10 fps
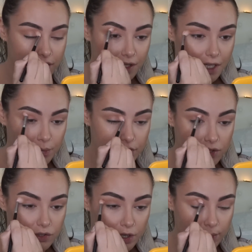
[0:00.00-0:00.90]
I think the
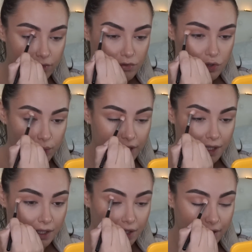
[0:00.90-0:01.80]
episodes are only about
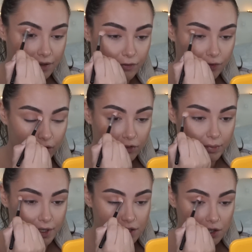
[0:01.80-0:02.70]
25
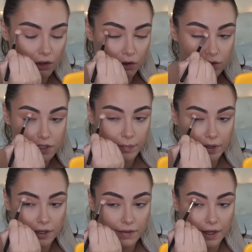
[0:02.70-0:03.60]
minutes long or
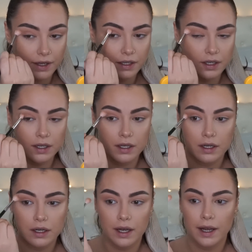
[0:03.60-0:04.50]
something like that,
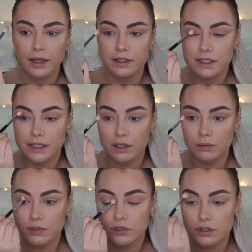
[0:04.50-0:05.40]
and
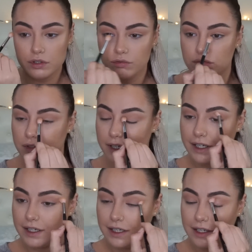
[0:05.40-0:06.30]
it was just a
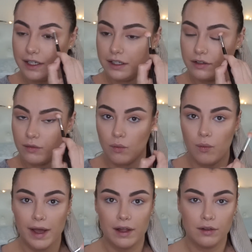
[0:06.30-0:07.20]
really
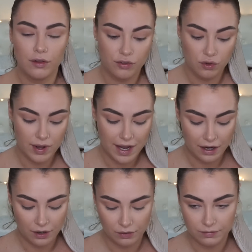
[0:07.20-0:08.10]
well thought
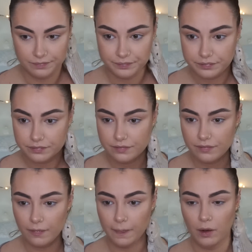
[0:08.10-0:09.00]
out,
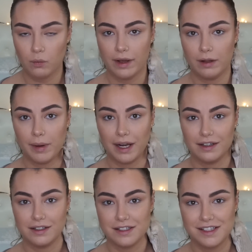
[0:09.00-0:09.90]
well
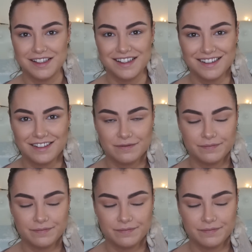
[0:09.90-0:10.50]
balanced.